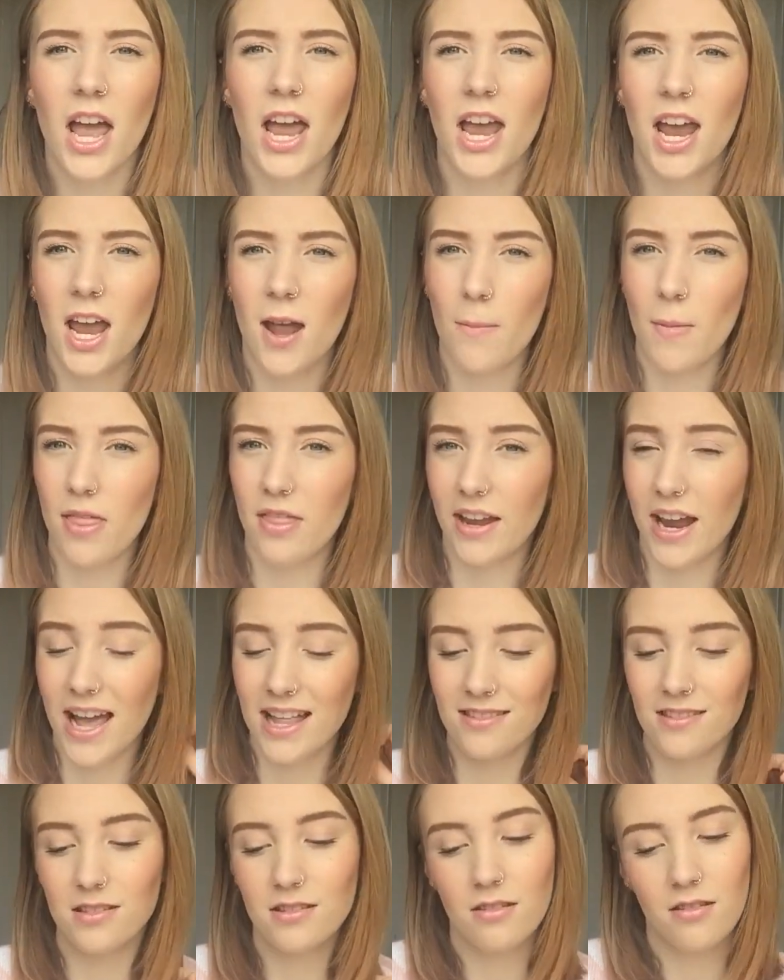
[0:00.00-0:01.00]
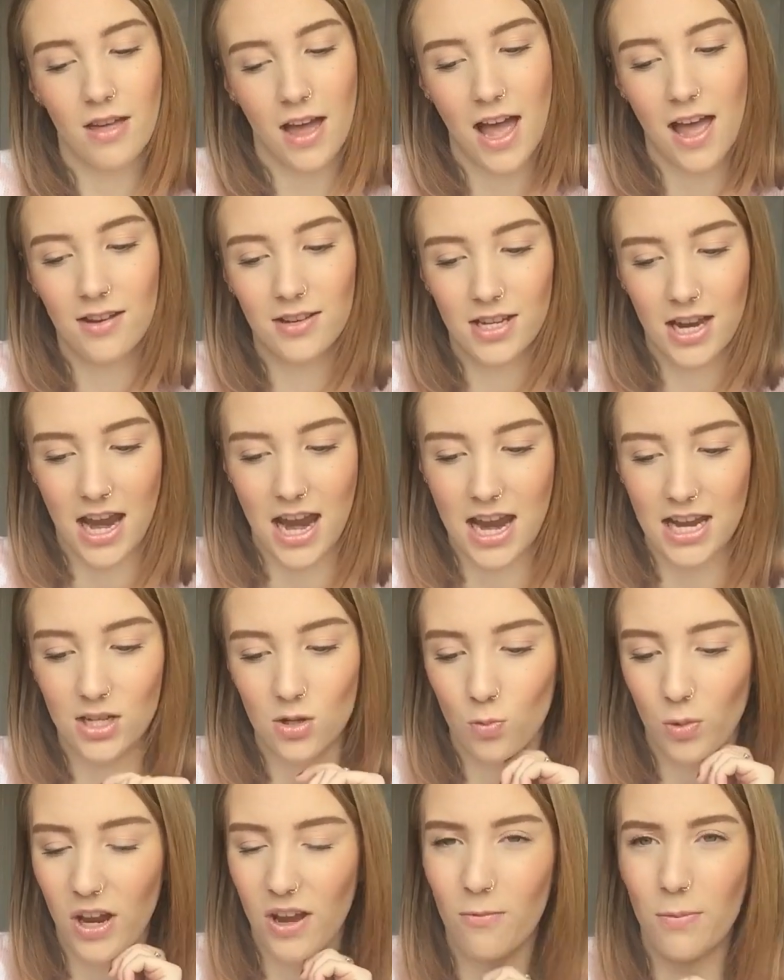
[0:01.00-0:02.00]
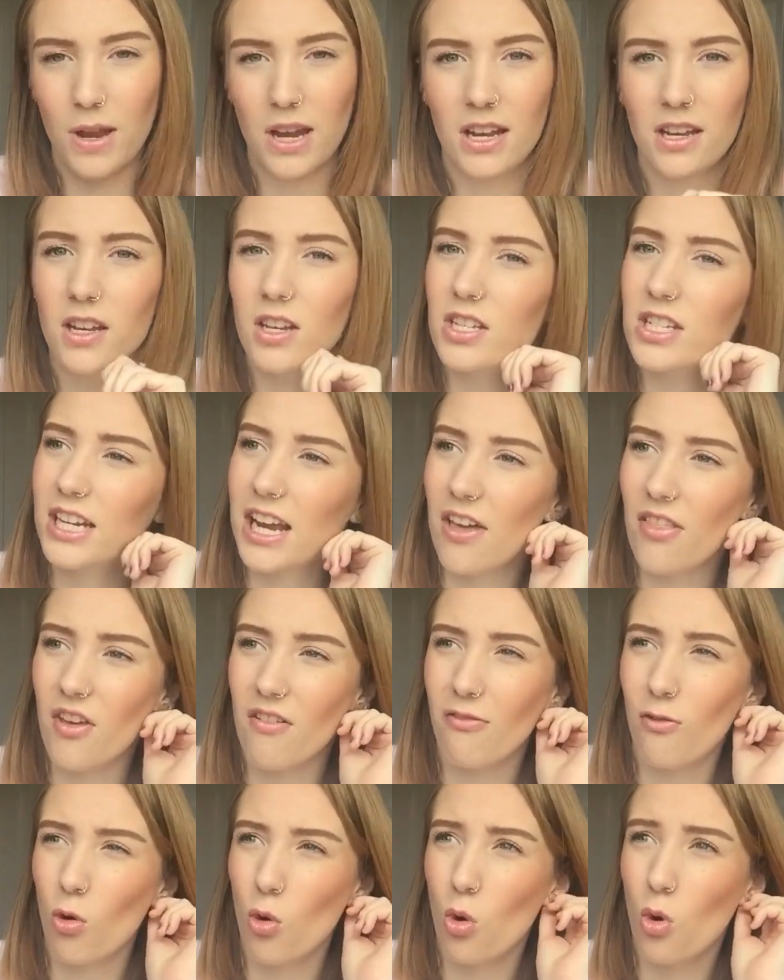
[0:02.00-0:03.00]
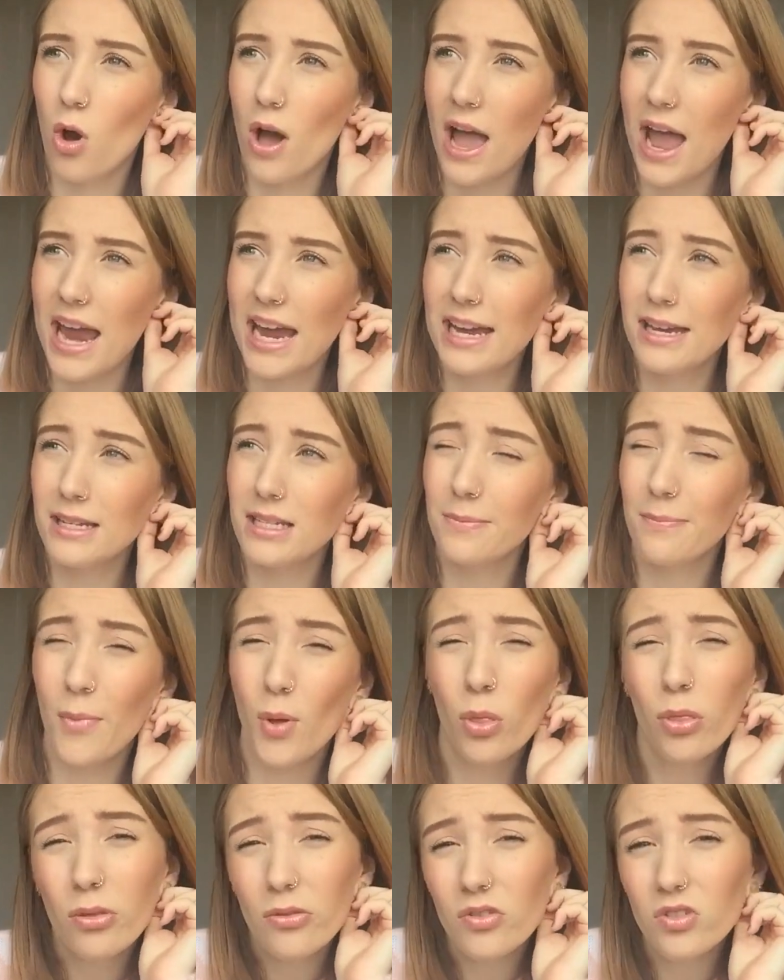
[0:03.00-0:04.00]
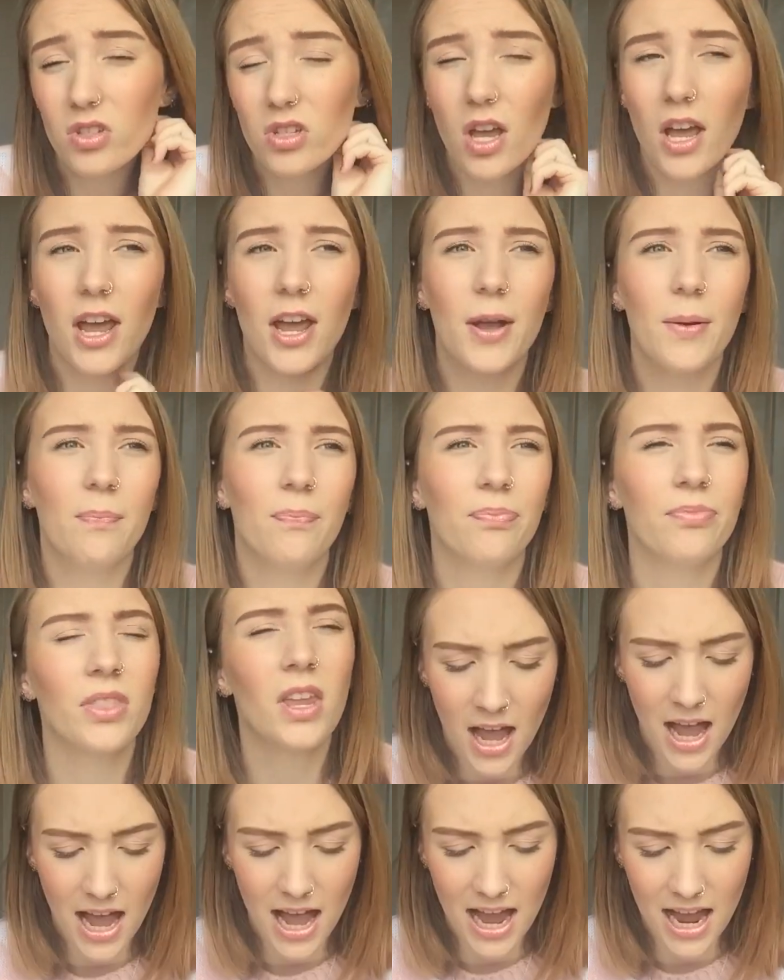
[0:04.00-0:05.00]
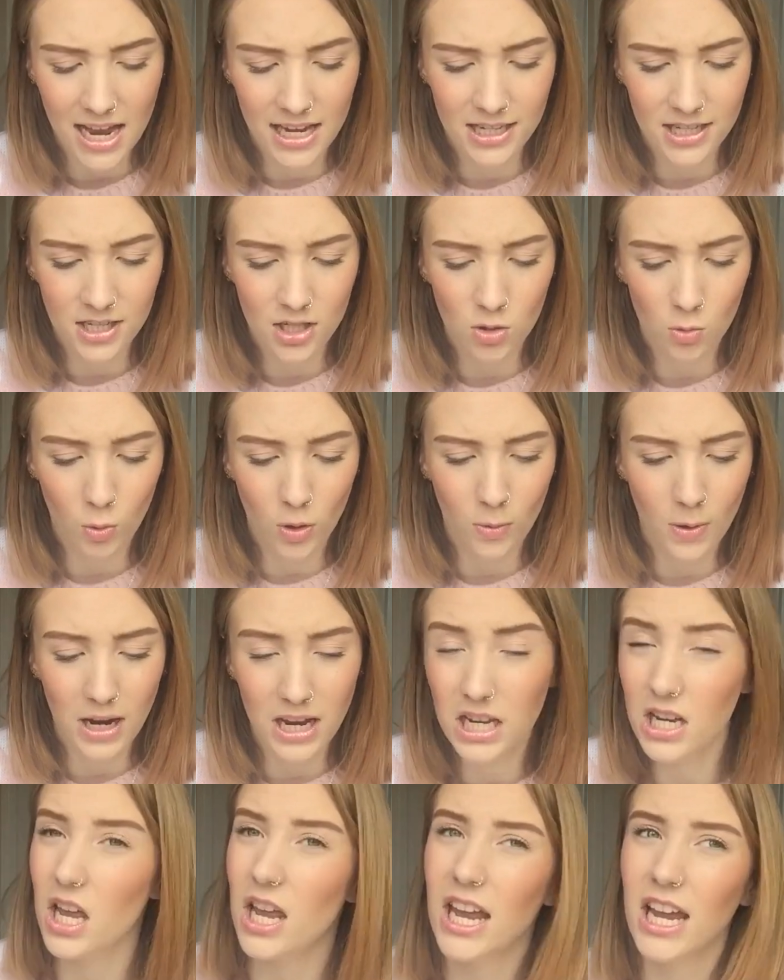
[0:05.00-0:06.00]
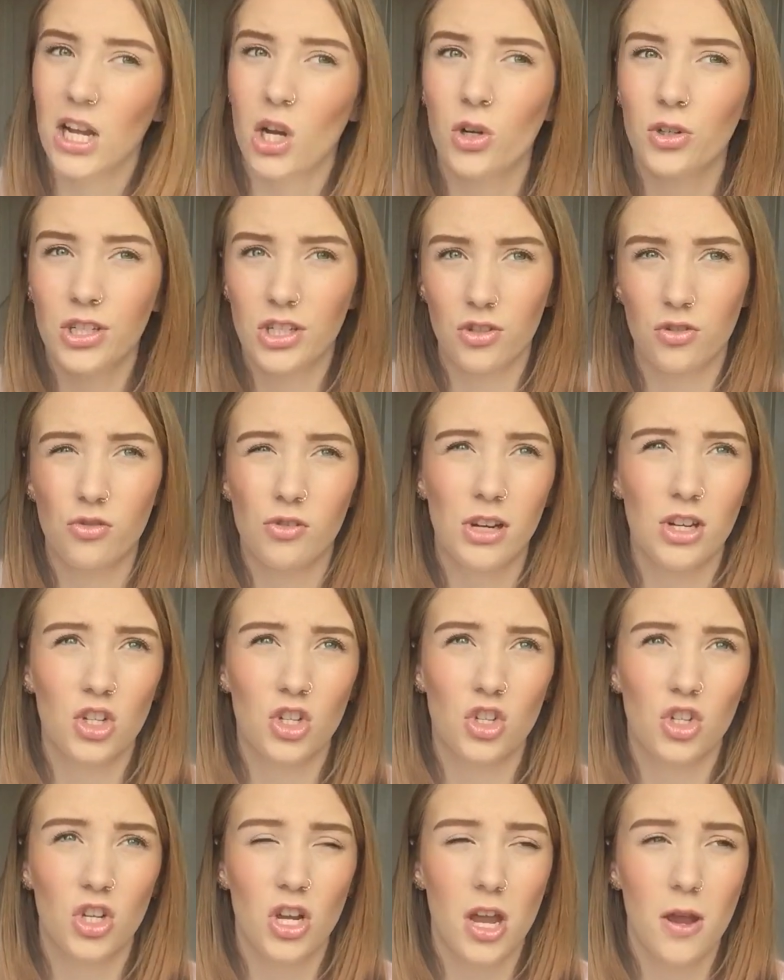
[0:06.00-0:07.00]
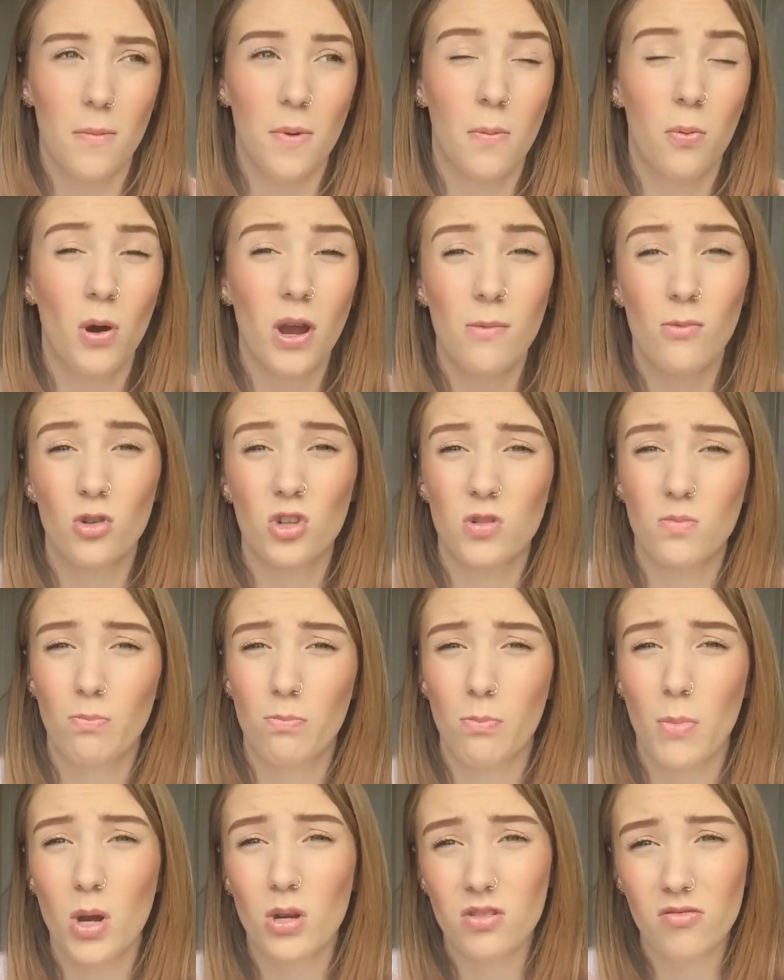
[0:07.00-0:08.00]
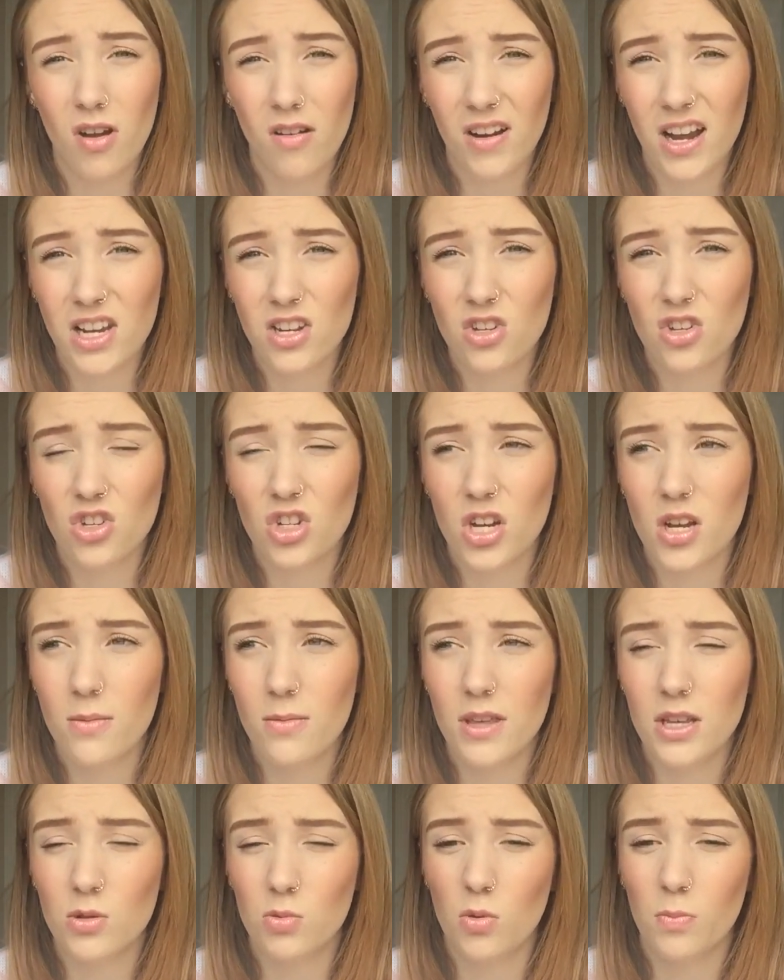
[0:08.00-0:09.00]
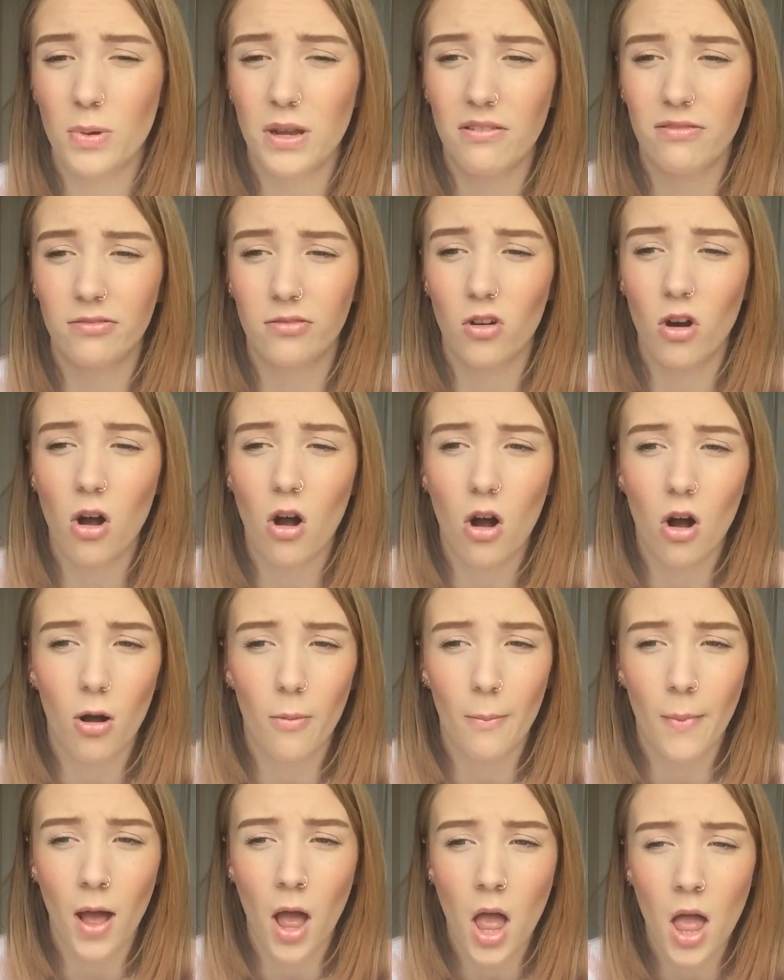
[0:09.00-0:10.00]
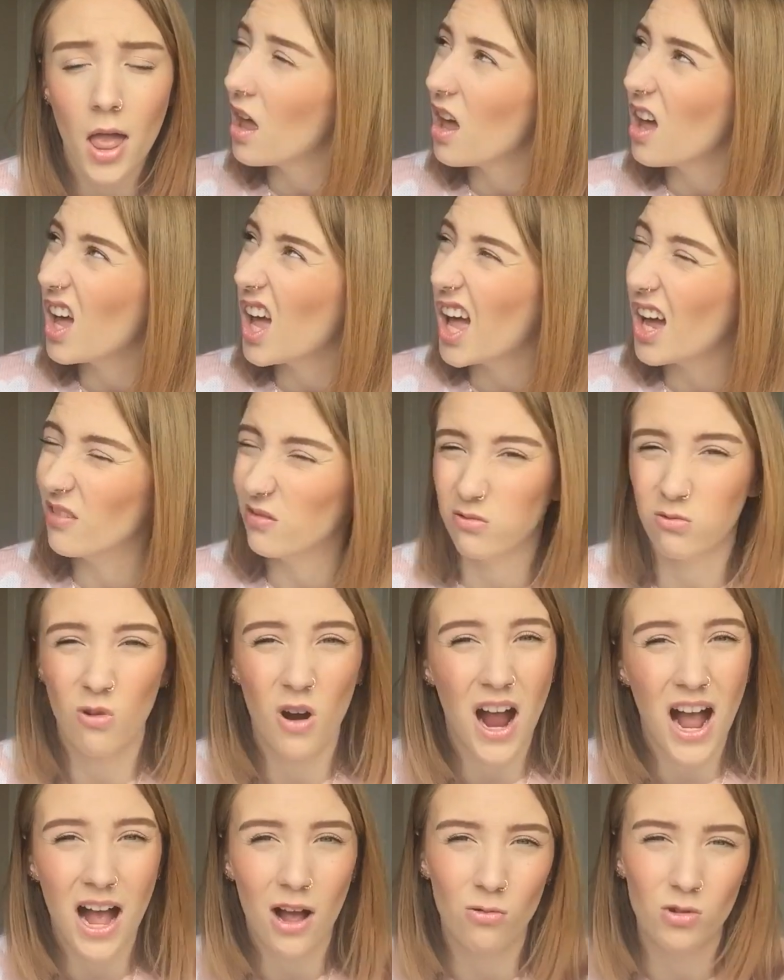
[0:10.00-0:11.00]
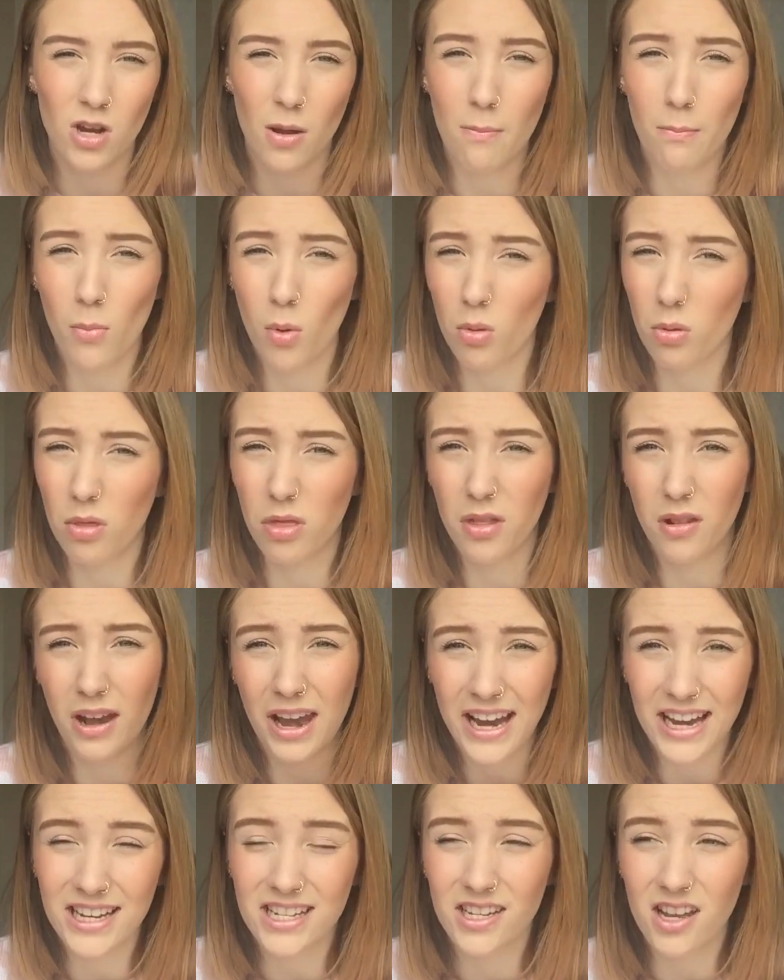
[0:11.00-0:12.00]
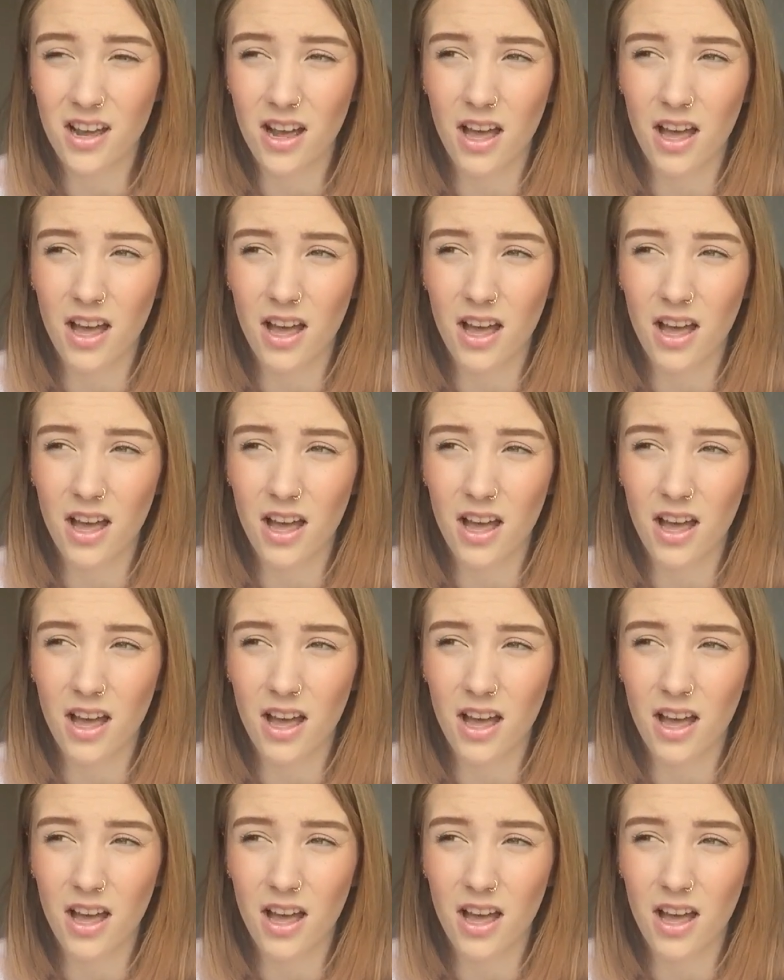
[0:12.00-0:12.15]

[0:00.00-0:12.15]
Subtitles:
The answer to that is we have been together for 8 months, and we were in a long distance relationship pretty much most of our relationship. This will be from around a month later.